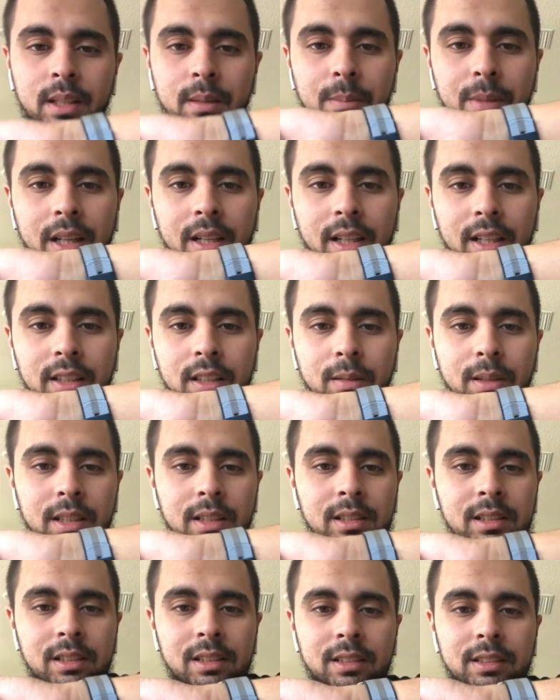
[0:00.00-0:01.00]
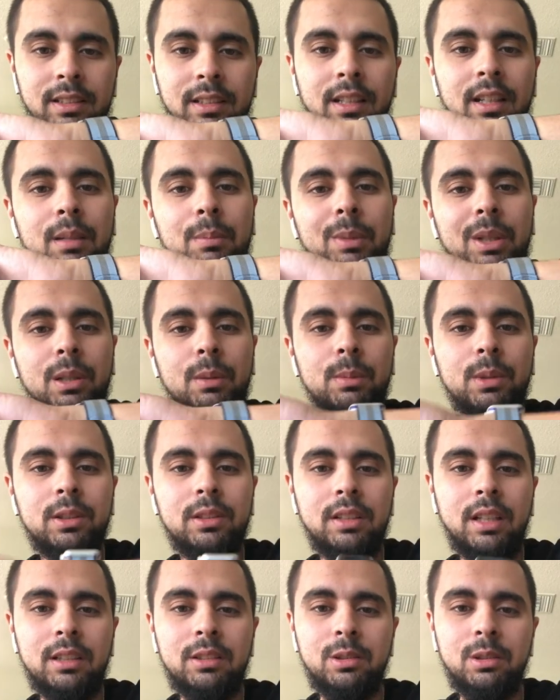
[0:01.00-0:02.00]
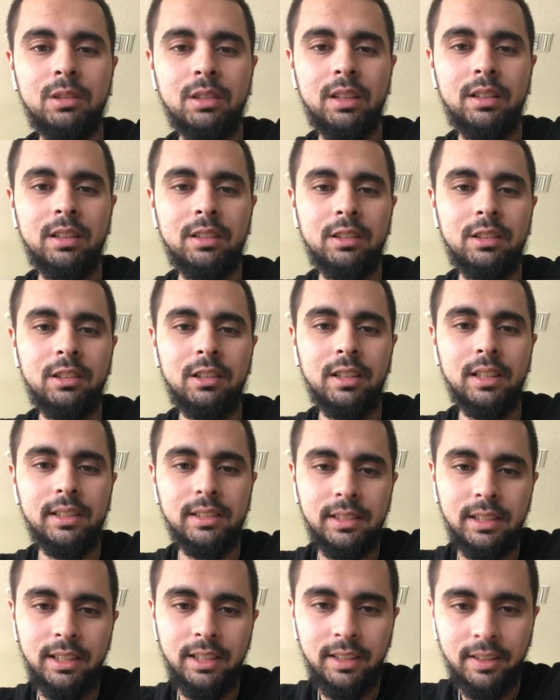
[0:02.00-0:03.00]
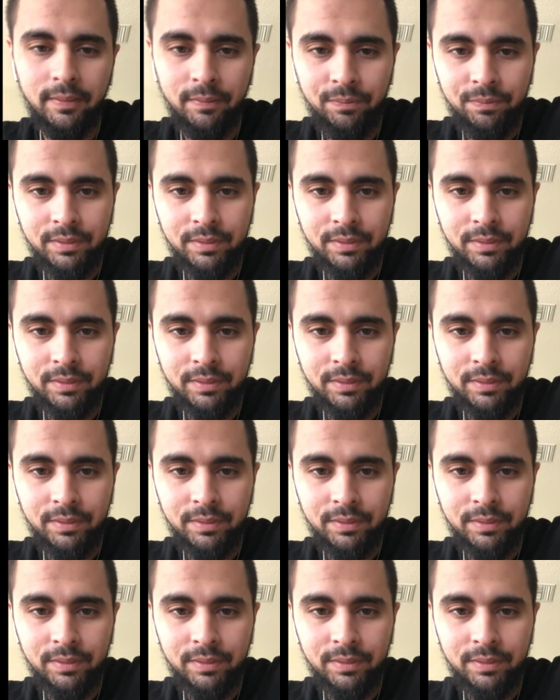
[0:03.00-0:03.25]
But I like the way this looks, kind of minimal, nothing crazy.